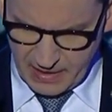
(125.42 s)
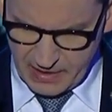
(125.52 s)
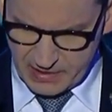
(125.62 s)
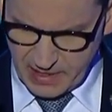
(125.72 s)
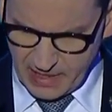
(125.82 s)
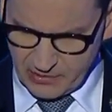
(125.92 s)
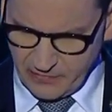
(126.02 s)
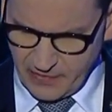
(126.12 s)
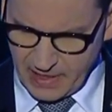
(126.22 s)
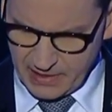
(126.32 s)
It is hard
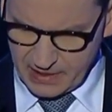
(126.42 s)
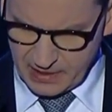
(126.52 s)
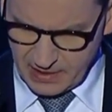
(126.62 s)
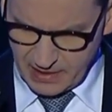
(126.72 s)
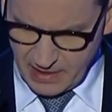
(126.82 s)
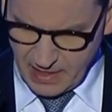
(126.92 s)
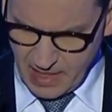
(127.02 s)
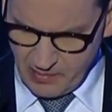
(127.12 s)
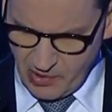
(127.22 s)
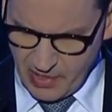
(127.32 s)
to find
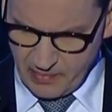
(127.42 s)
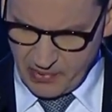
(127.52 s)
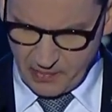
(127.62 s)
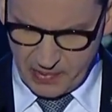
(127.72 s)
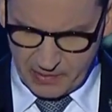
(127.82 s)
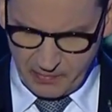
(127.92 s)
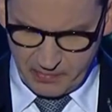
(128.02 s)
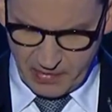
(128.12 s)
a more appropriate